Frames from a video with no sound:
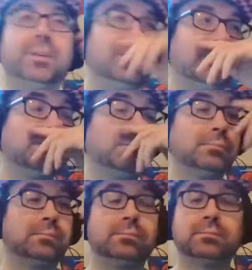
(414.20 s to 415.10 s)

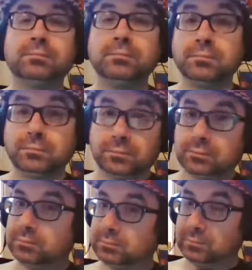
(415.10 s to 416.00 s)
JR
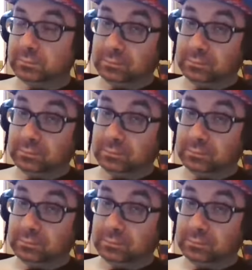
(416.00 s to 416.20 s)
started from a